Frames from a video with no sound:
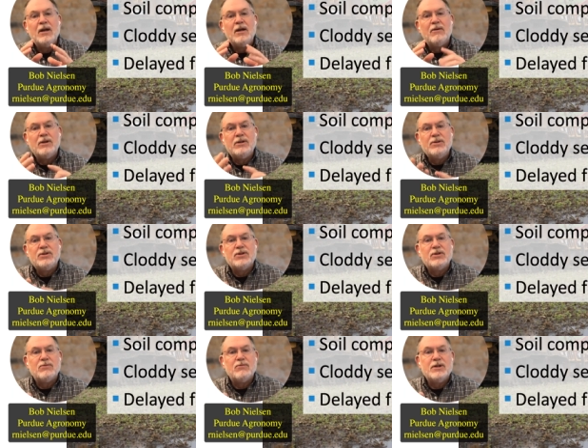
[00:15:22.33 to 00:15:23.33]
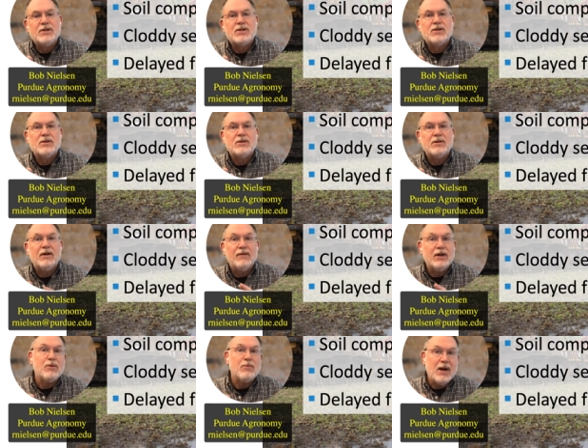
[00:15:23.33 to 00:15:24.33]
reduces the risks of
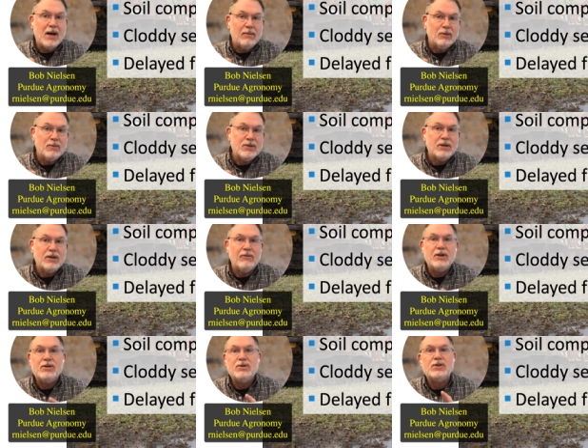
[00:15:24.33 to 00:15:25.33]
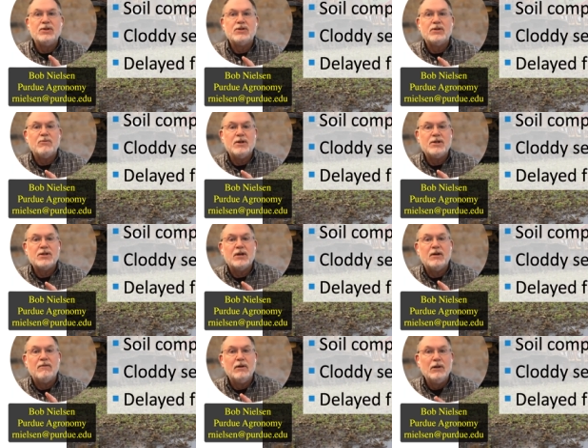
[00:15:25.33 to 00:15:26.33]
other problems. It reduces the risk
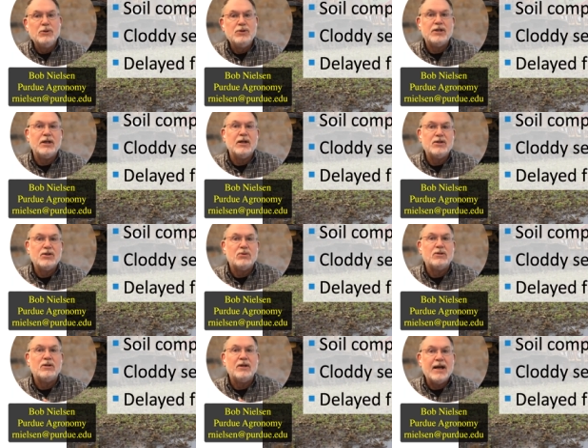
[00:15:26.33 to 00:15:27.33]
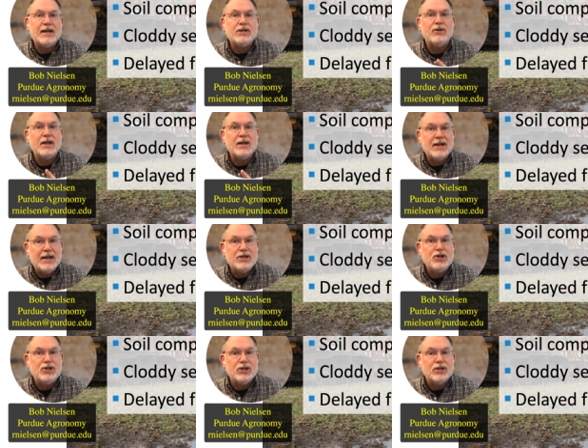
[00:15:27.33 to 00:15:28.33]
of losing soil nitrate
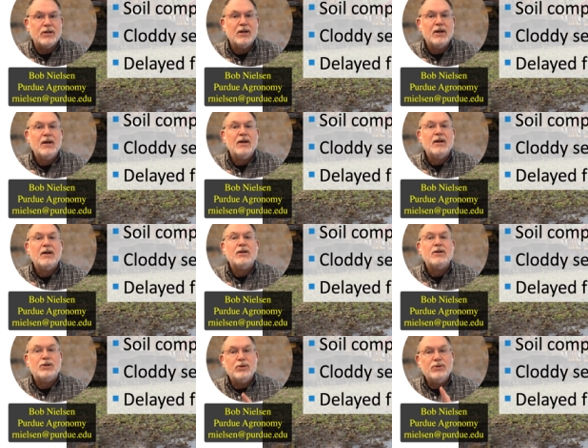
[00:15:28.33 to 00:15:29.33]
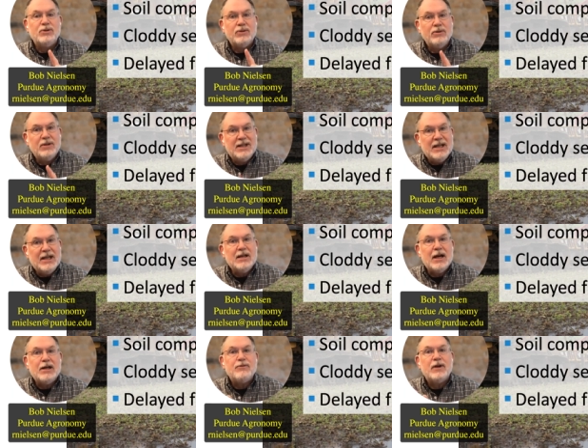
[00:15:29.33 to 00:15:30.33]
nitrogen due to
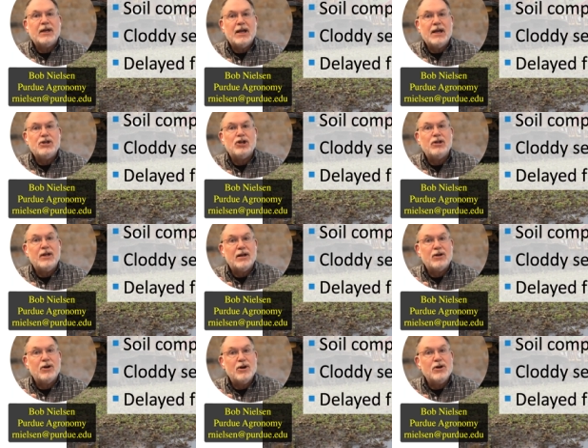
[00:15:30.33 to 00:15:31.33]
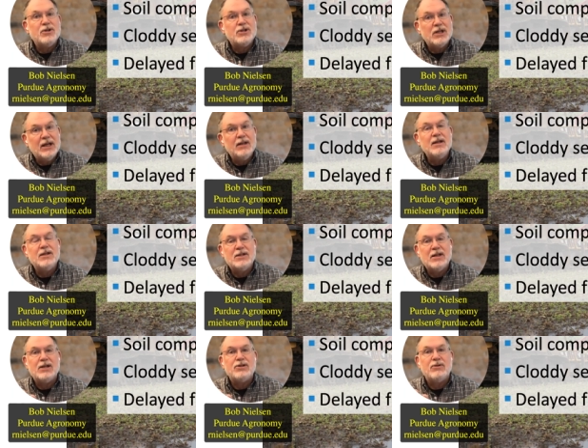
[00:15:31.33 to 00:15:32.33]
denitrification that occurs in these
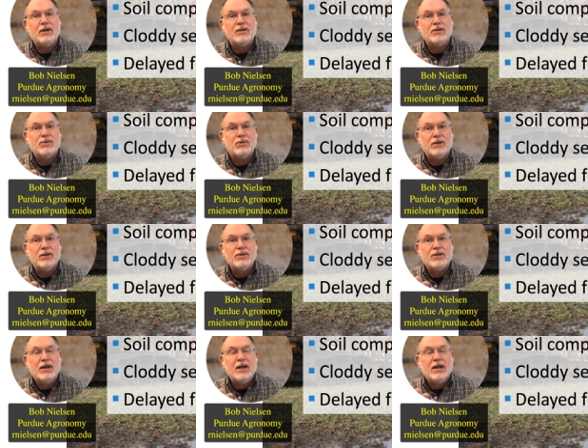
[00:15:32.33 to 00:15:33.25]
saturated soils.